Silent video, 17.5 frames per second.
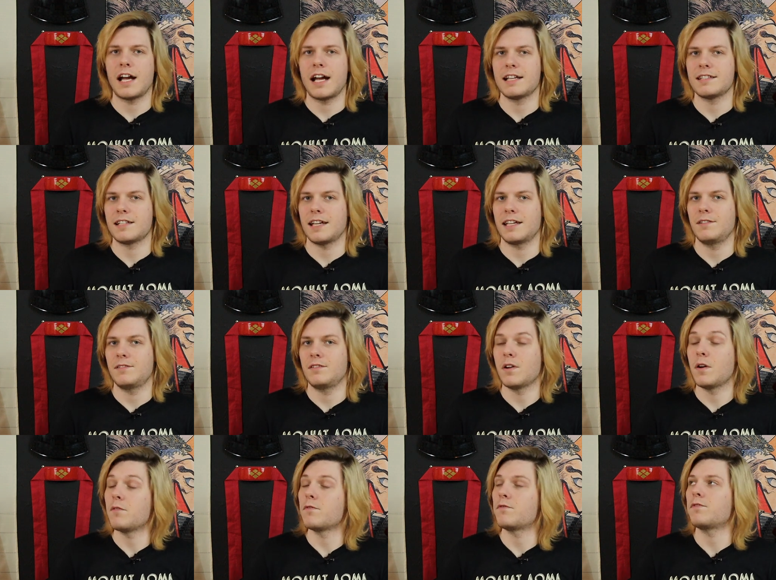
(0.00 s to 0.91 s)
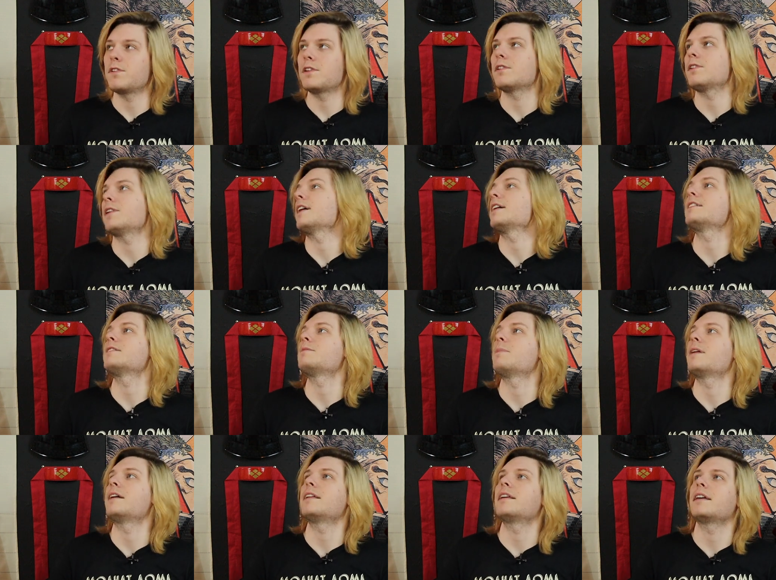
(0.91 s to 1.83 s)
as I don't feel like
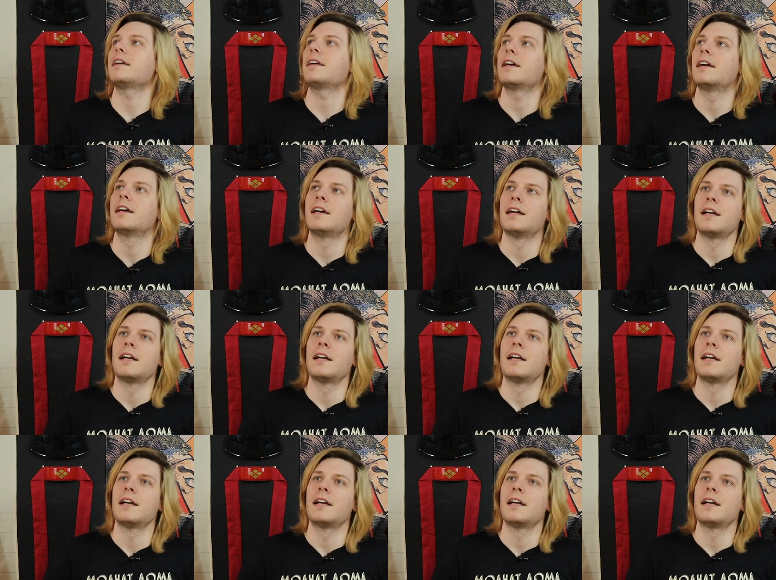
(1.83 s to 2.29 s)
spending